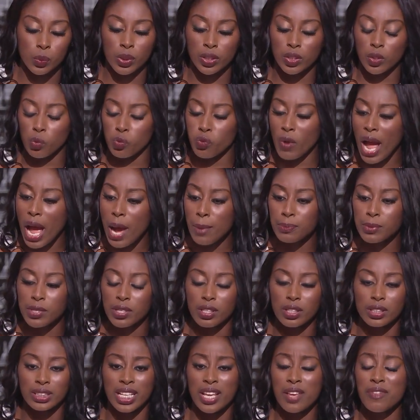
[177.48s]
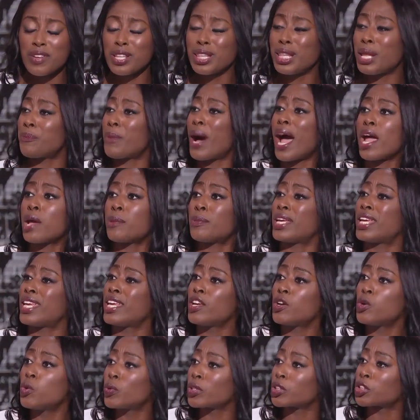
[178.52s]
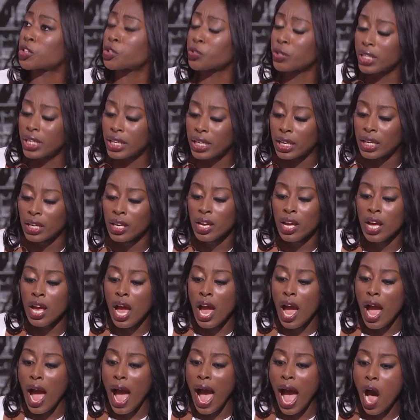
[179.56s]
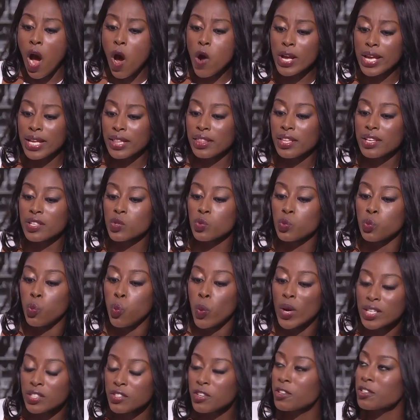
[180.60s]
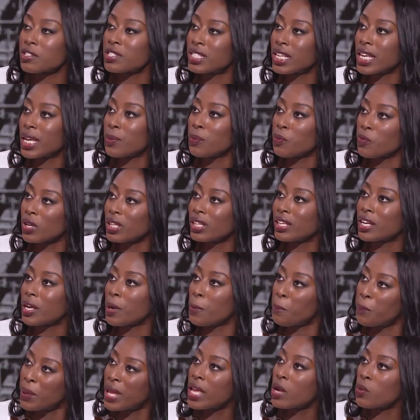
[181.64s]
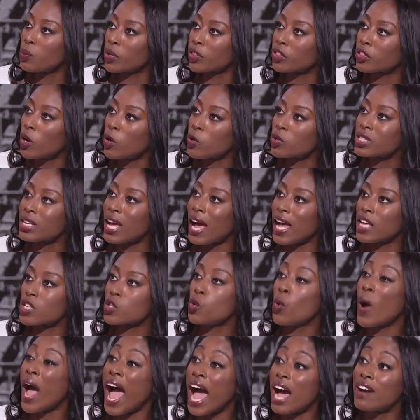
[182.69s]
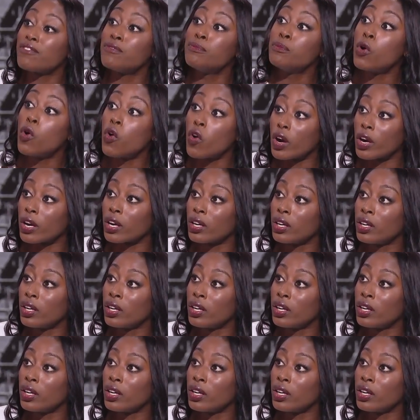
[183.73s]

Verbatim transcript: with the Raptors, even the Miami Heat, who were streaking, how can this Wizards team really compete with those guys who have more?